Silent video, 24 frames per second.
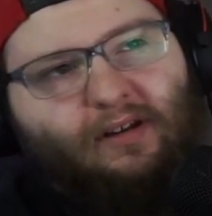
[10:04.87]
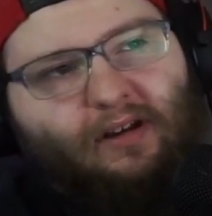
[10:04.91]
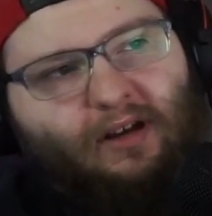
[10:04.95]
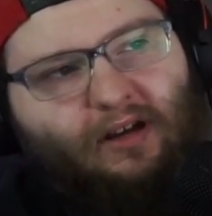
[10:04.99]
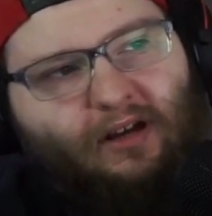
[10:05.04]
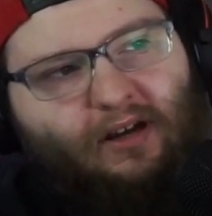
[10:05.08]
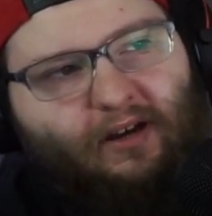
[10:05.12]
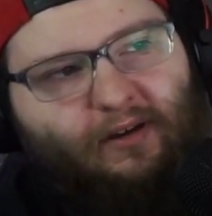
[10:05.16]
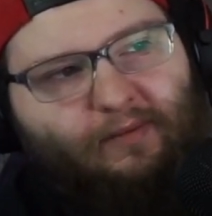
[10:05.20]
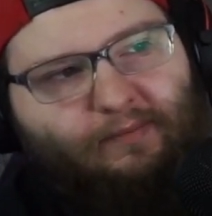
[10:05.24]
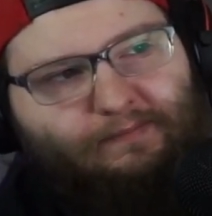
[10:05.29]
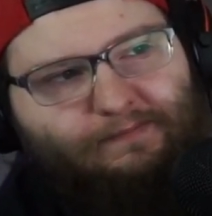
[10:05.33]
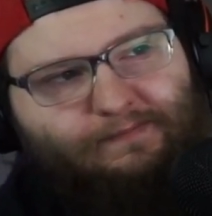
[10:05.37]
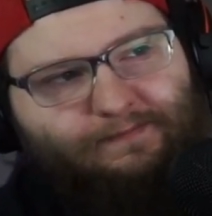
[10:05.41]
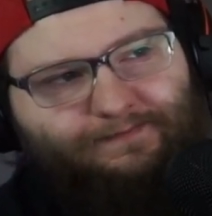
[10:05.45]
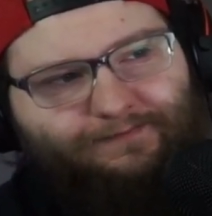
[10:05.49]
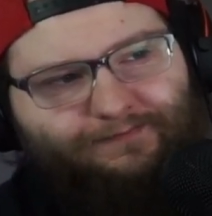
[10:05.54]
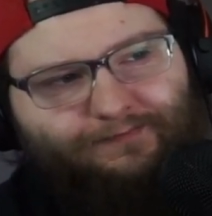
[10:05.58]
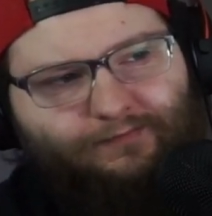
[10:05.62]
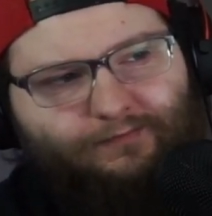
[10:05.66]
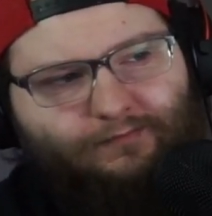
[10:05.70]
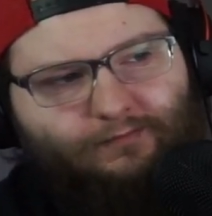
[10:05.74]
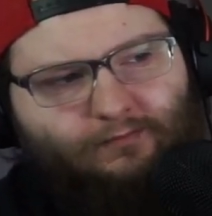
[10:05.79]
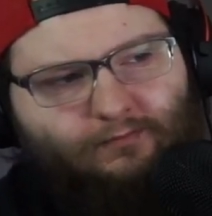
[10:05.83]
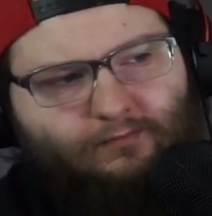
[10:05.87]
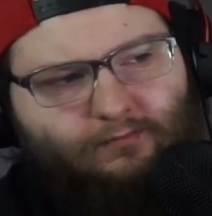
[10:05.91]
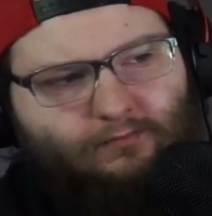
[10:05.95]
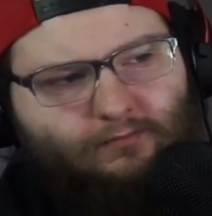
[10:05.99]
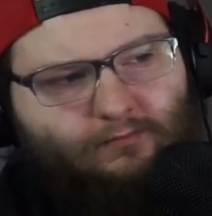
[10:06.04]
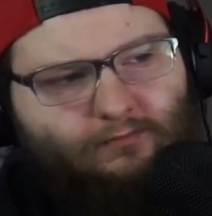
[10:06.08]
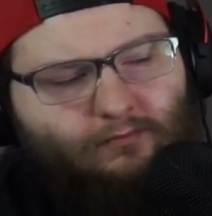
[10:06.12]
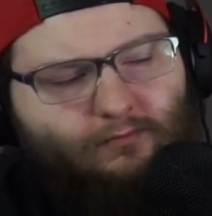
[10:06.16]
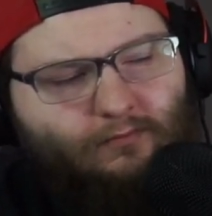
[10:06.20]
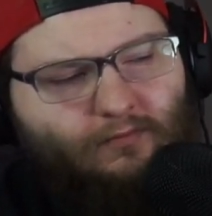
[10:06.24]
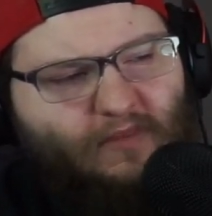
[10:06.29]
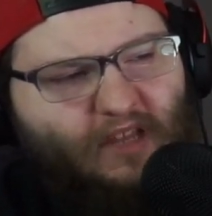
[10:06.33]
Um,
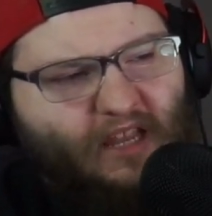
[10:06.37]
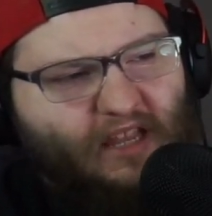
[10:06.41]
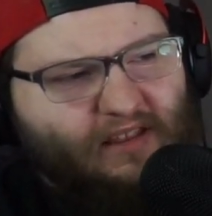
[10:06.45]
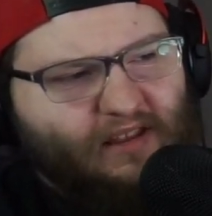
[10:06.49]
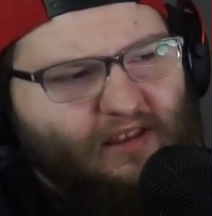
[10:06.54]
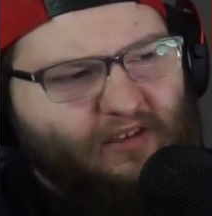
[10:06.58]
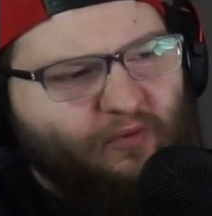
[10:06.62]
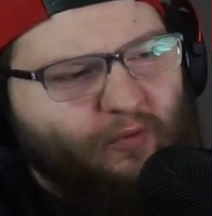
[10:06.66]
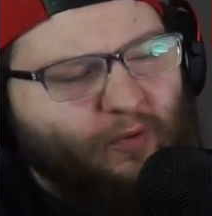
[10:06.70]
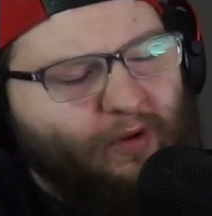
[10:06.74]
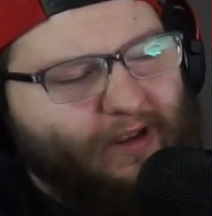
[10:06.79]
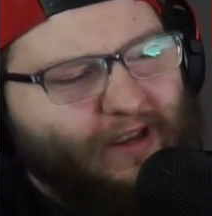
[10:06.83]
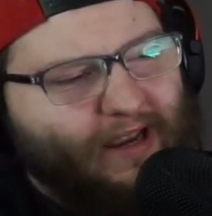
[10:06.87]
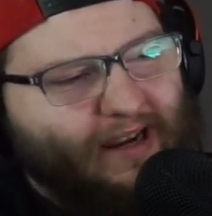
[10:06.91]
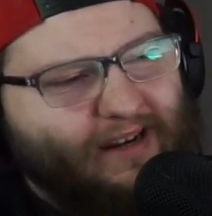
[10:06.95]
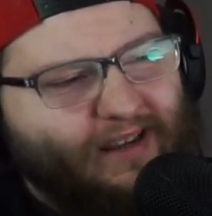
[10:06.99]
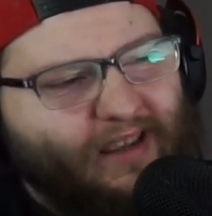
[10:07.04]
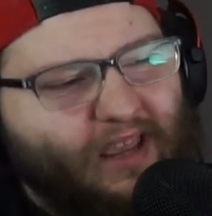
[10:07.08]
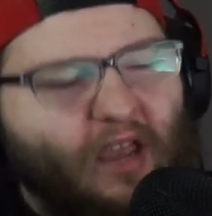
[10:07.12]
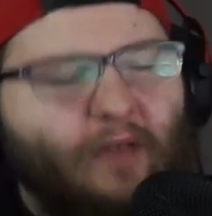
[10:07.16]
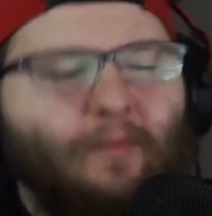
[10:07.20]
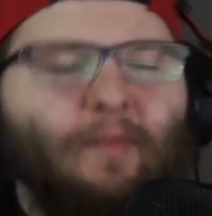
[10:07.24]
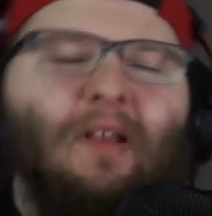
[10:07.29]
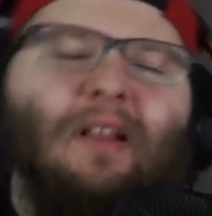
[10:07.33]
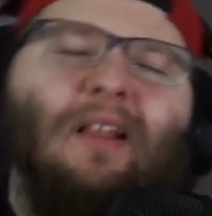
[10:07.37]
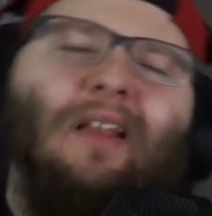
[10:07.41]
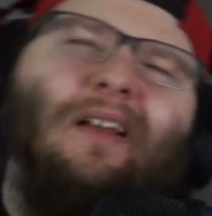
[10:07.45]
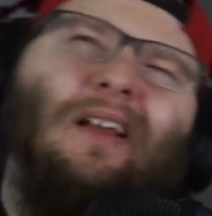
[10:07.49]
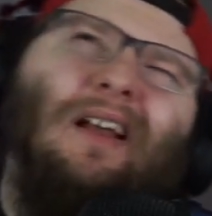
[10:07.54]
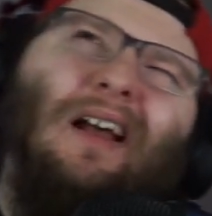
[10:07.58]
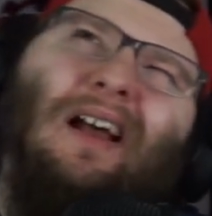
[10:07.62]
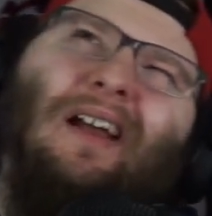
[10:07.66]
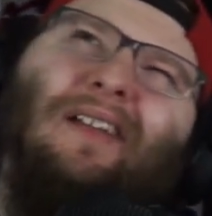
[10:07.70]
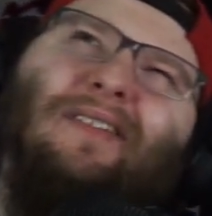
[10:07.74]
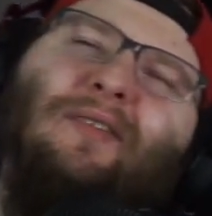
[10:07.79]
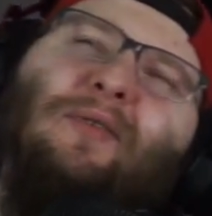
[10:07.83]
and this one kind of gave me like
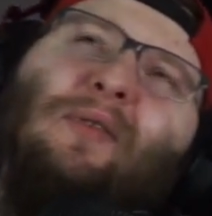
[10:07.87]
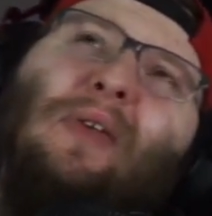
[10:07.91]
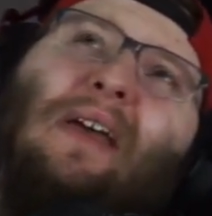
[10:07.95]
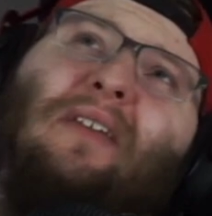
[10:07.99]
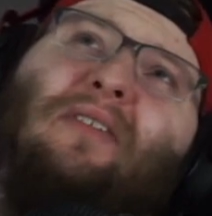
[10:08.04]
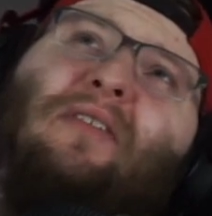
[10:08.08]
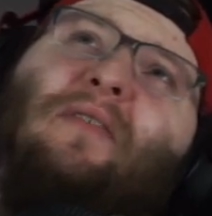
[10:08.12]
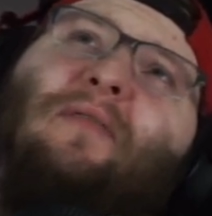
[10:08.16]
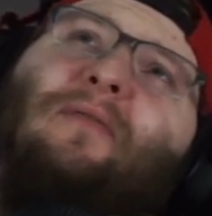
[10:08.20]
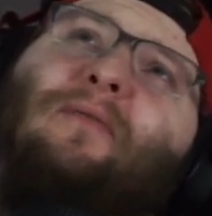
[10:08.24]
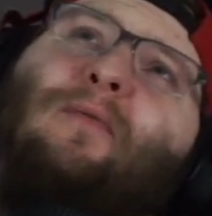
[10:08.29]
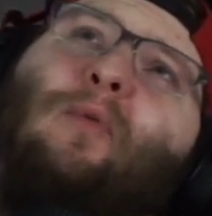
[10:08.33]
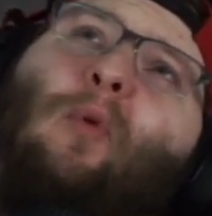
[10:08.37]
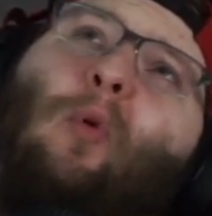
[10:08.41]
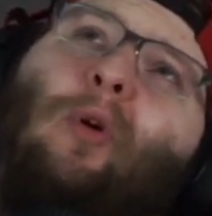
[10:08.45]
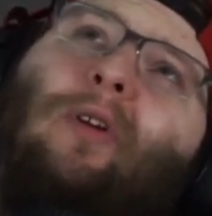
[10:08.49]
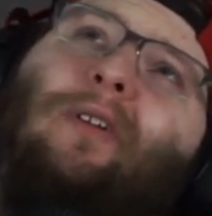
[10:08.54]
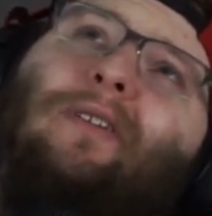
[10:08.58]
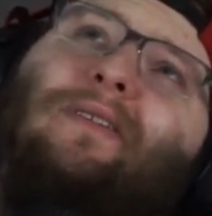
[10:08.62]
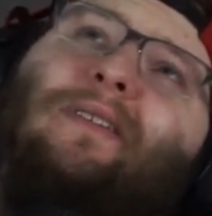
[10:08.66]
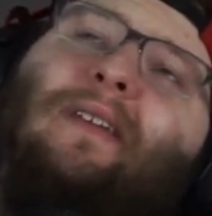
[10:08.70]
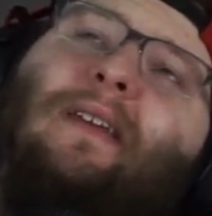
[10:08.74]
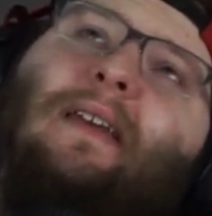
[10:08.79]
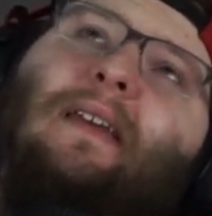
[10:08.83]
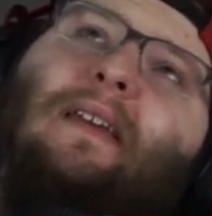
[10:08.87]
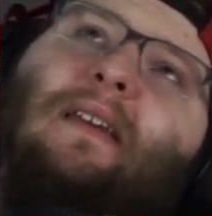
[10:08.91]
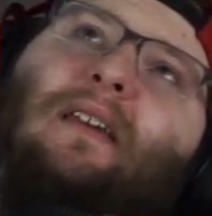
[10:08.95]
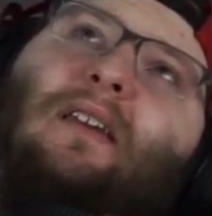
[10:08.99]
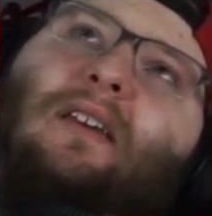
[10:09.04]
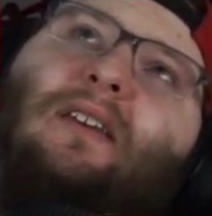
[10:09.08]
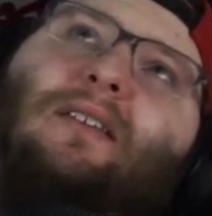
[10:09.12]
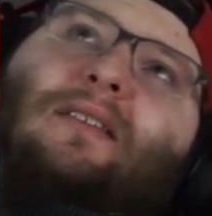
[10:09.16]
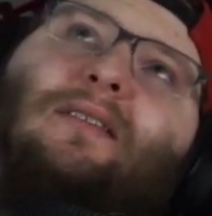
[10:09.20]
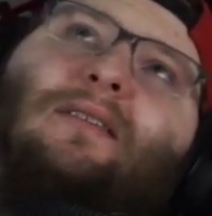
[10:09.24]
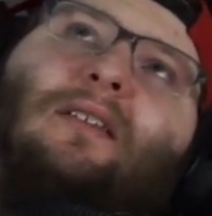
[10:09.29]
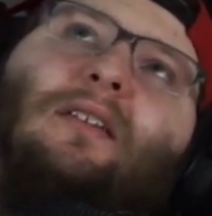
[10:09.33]
a
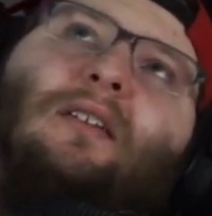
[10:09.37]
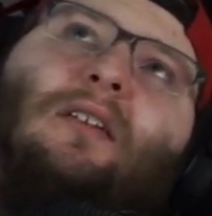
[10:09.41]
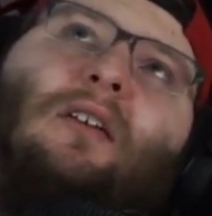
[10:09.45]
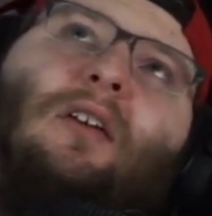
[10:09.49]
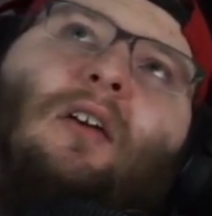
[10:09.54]
2014